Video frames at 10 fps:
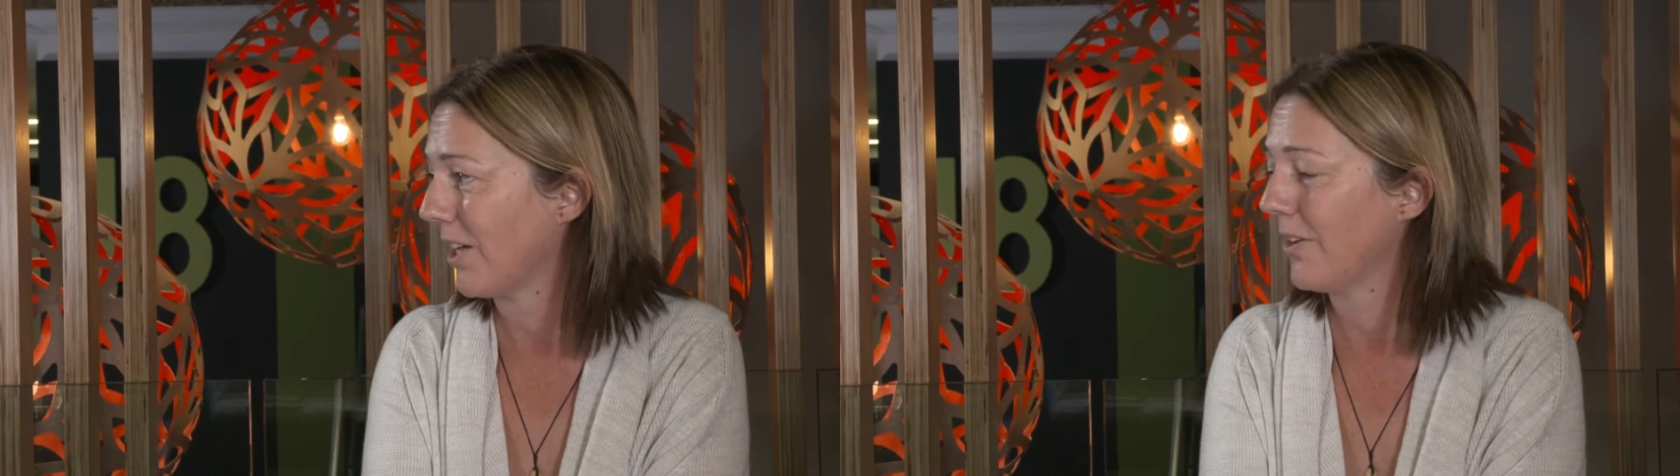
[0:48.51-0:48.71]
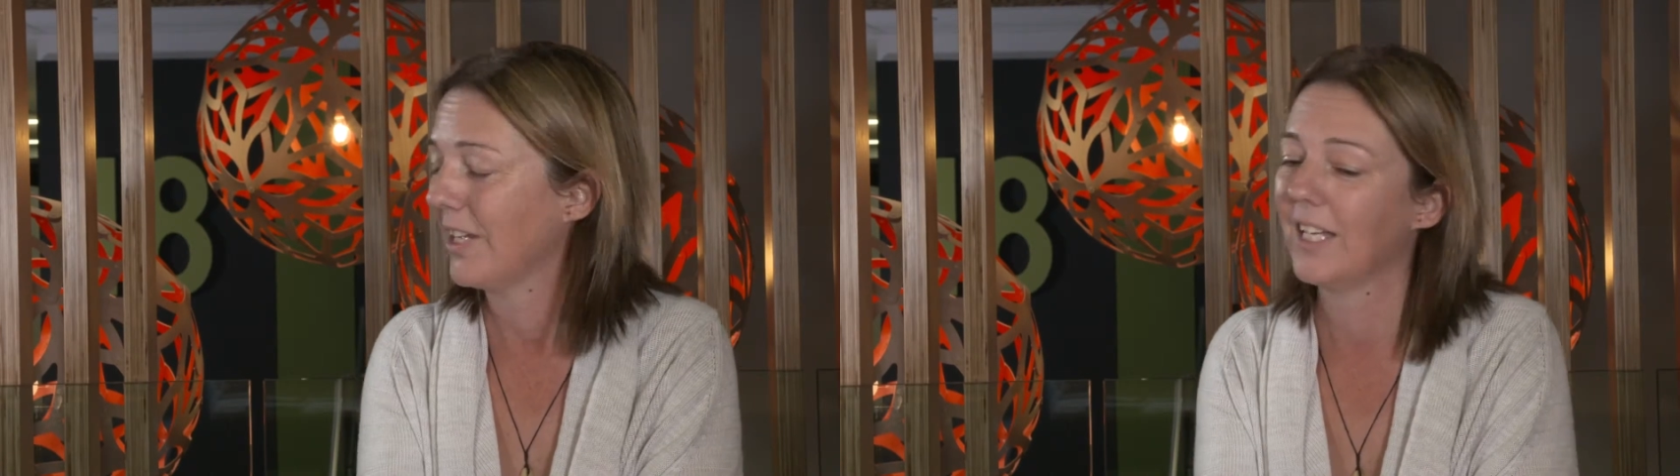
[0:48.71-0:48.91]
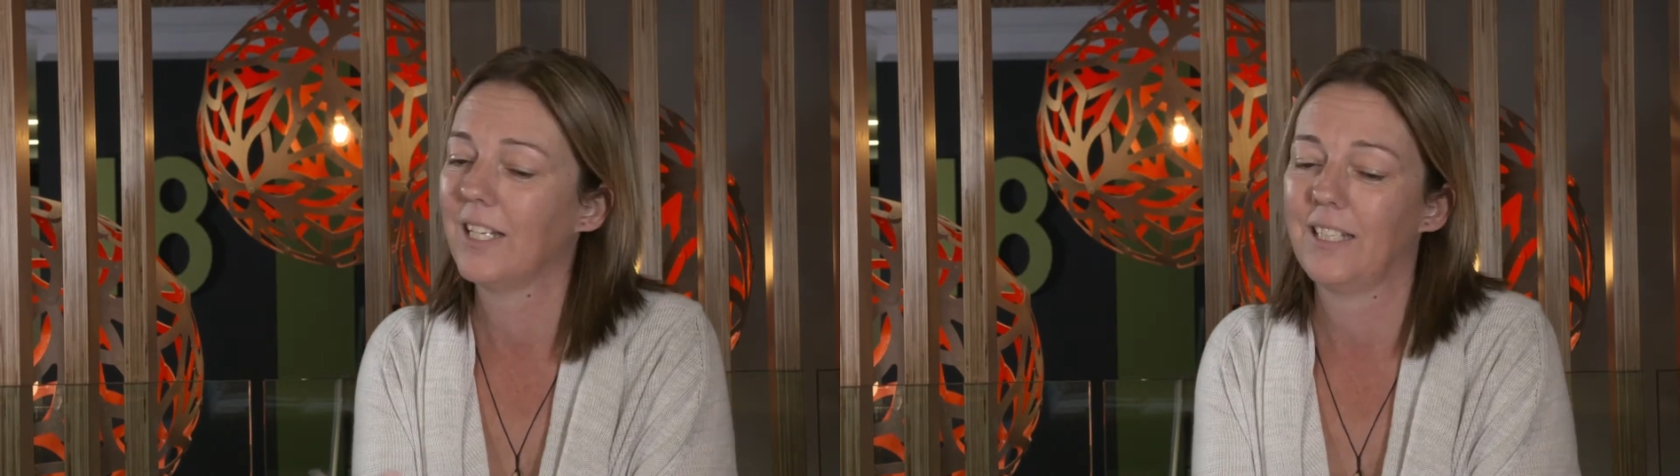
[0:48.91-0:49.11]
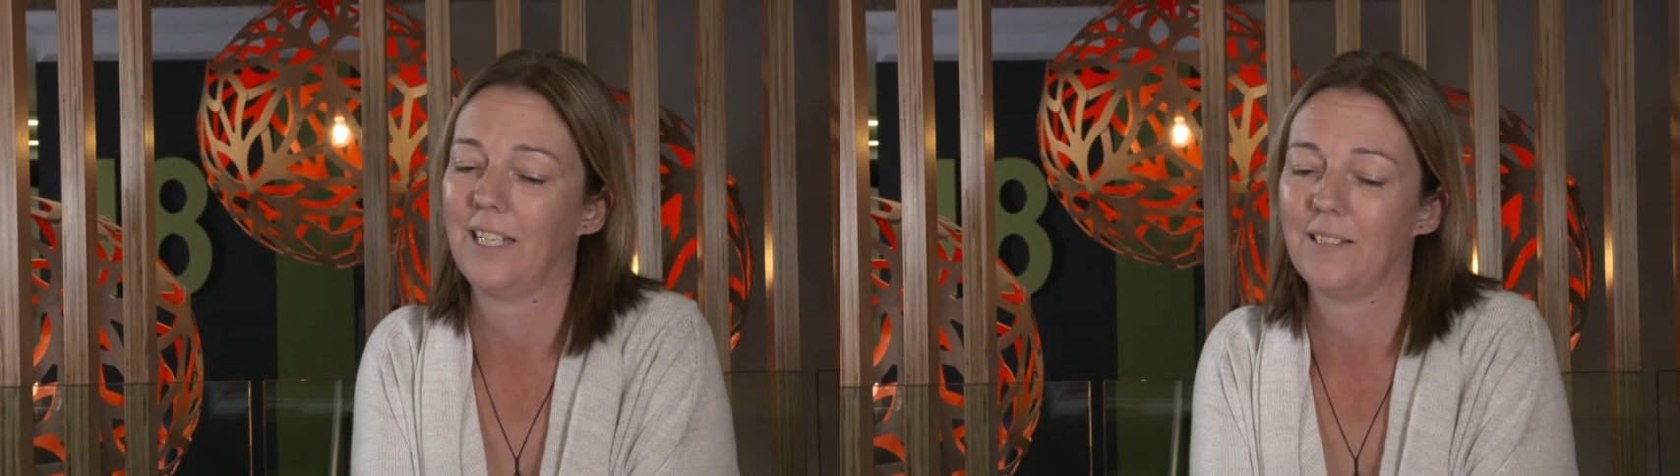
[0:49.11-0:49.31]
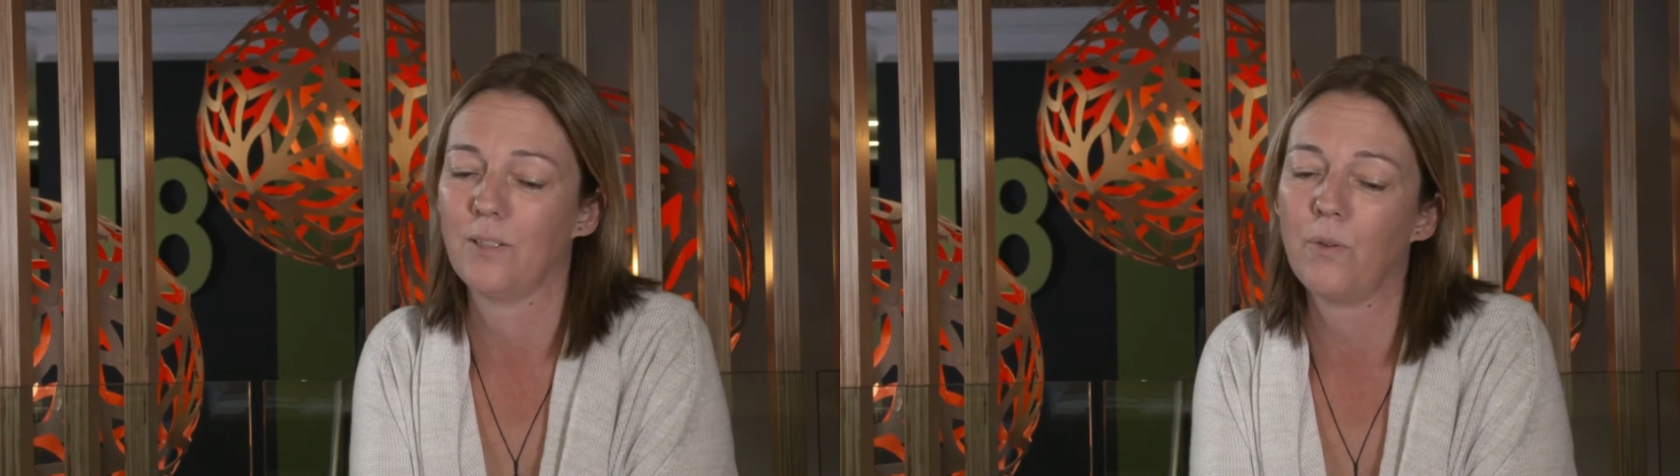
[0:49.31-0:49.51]
Yeah. So,
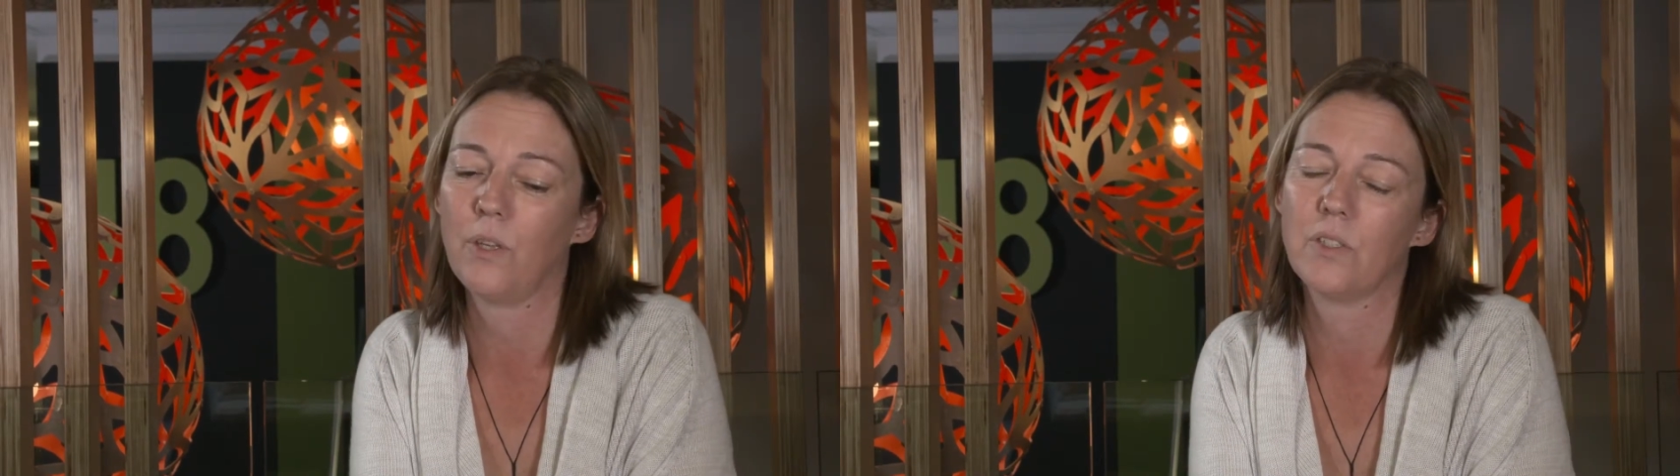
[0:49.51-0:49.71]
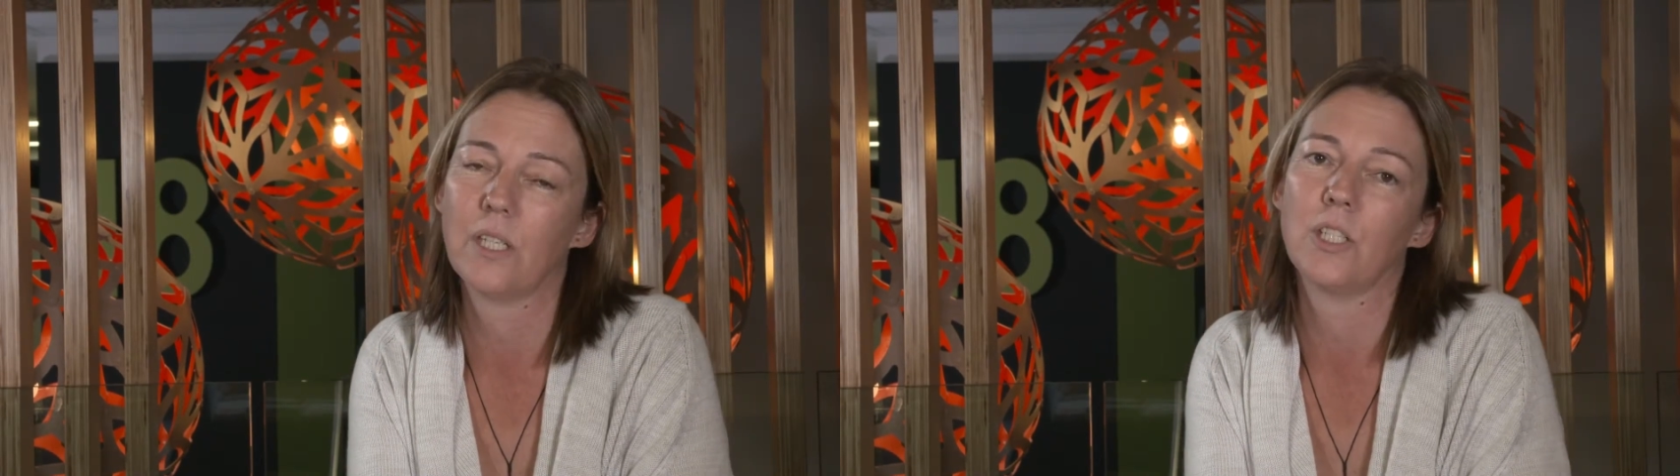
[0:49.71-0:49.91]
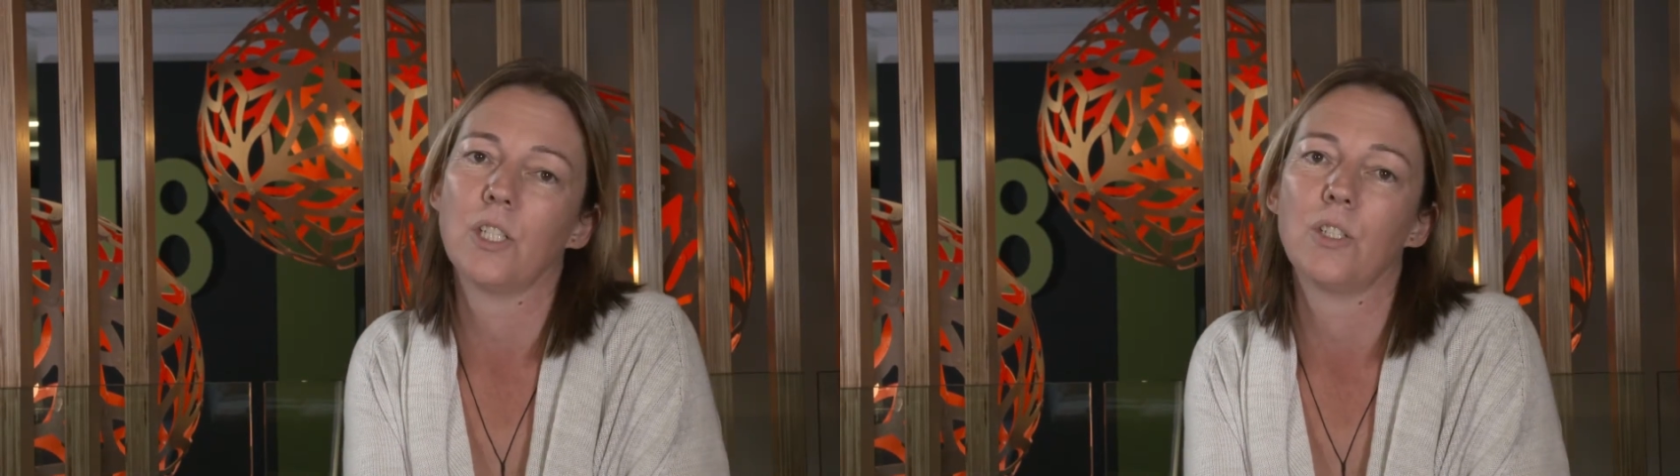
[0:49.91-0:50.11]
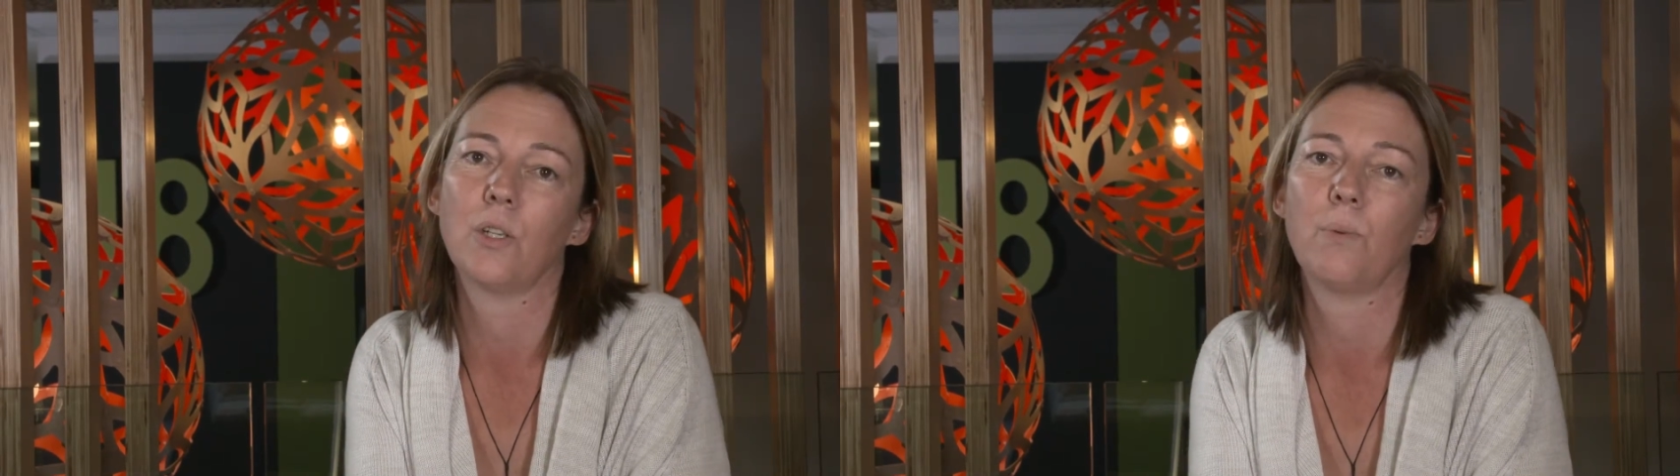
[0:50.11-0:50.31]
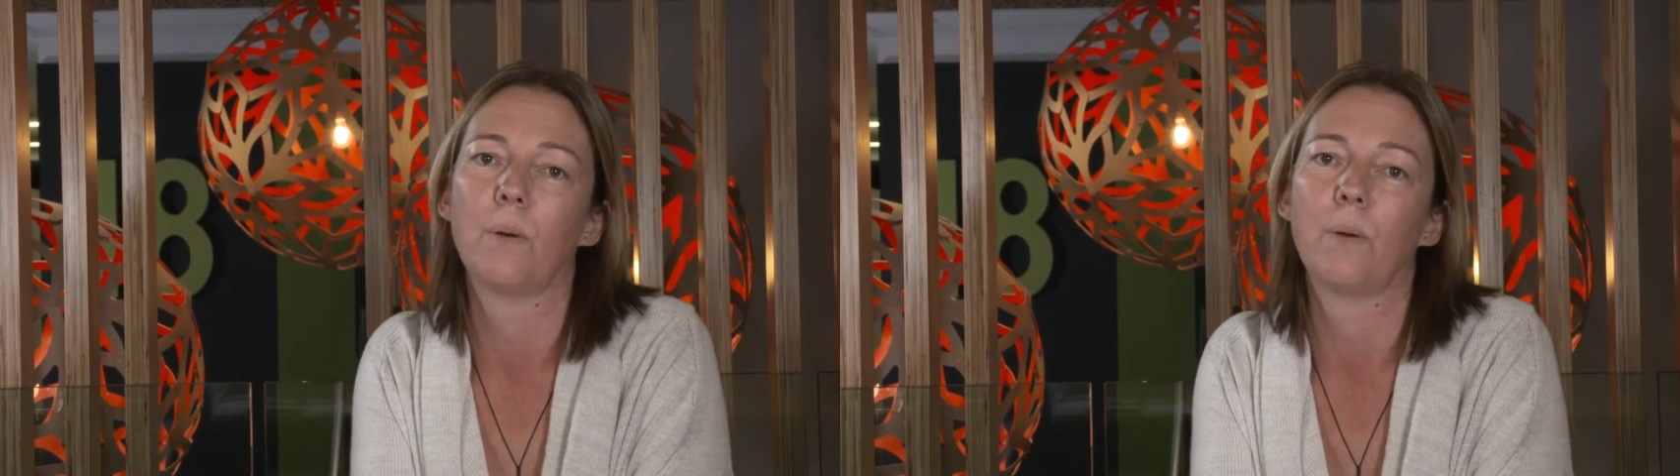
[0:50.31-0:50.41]
yeah, all those things you do,